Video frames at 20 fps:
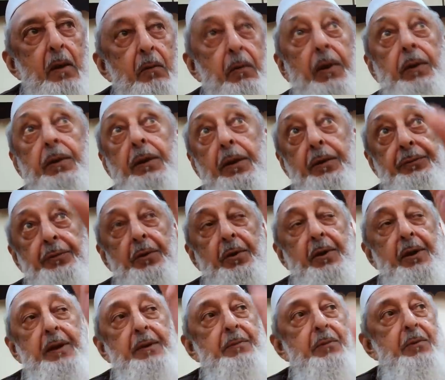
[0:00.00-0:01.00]
when they saw
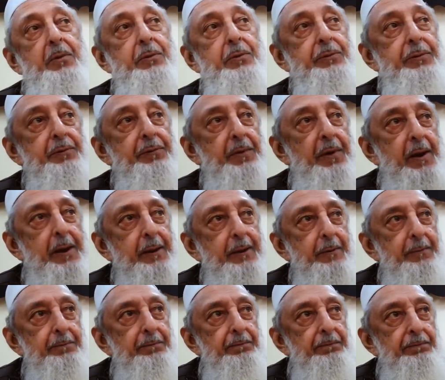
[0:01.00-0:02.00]
him
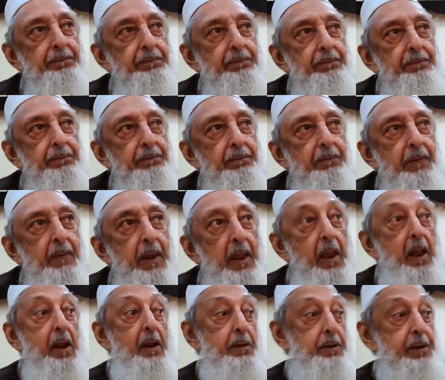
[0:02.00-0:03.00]
crucified?
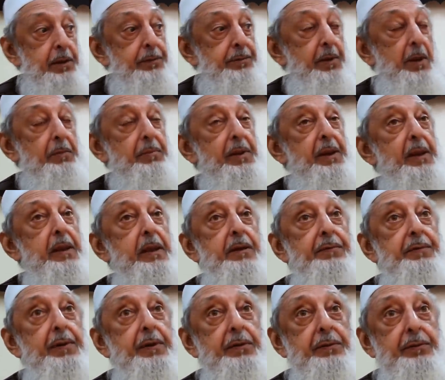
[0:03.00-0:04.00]
These are
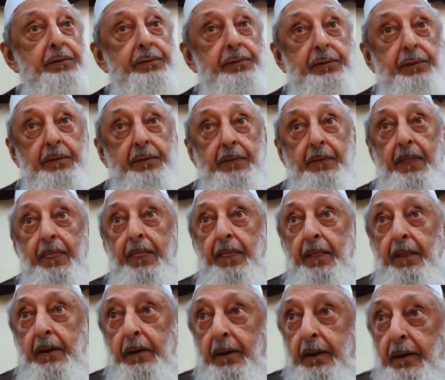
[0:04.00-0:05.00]
believers.
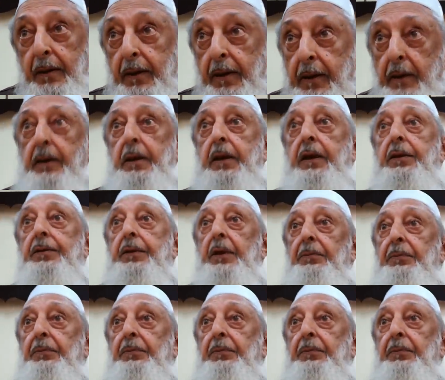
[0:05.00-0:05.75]
These